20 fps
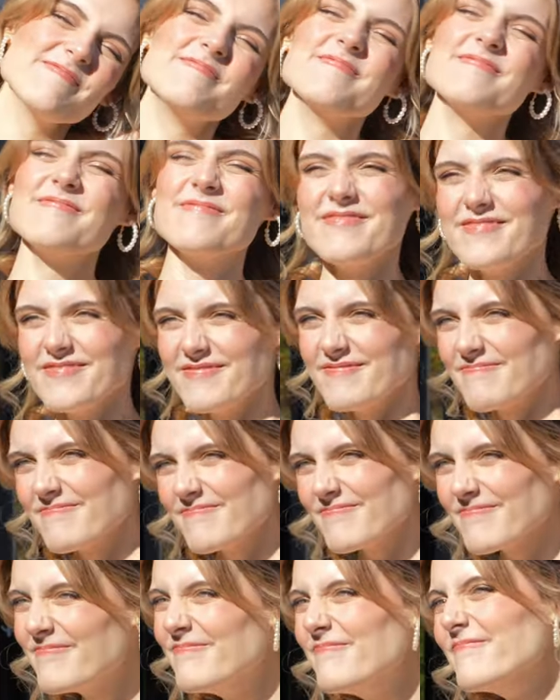and groom at their
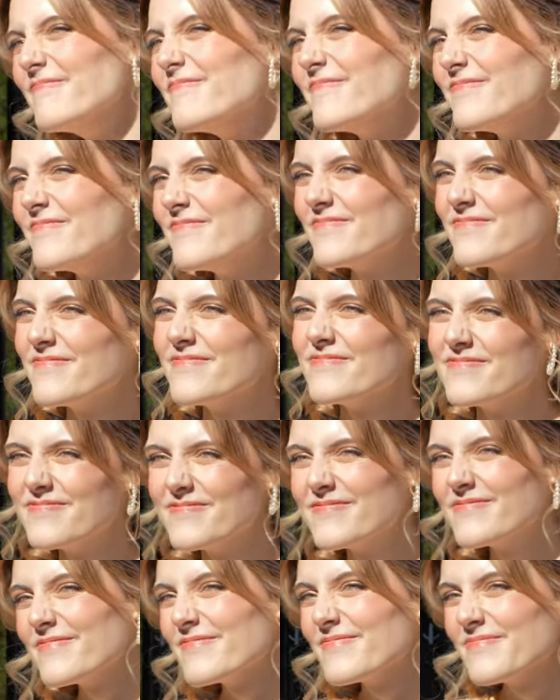most vulnerable state,
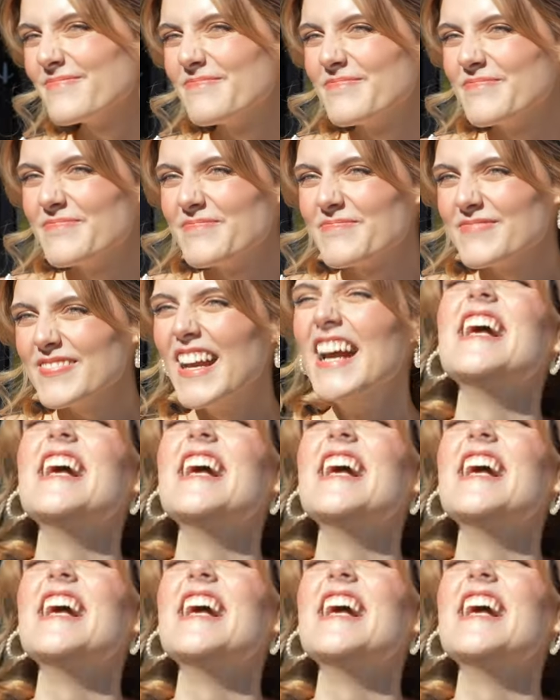so